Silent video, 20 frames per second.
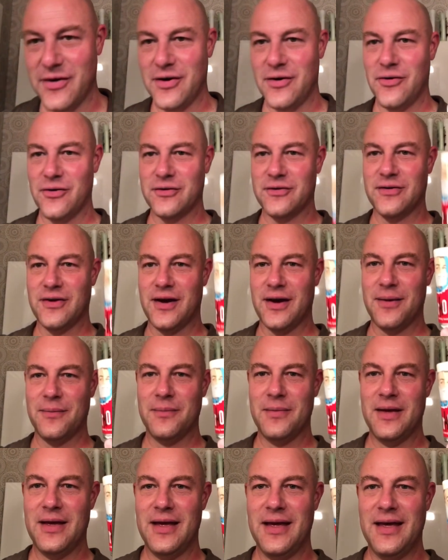long time.
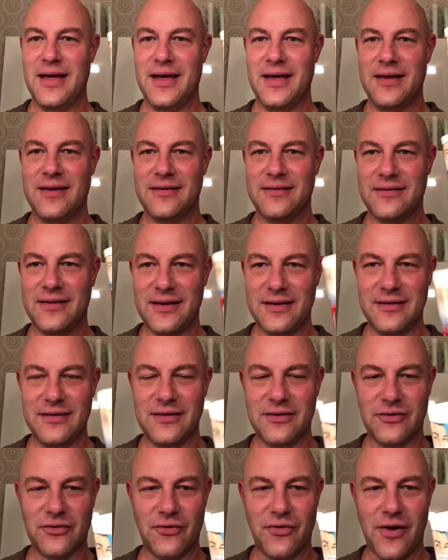Scent
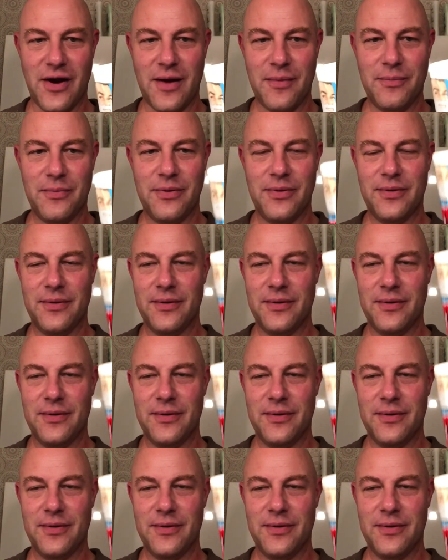is crap.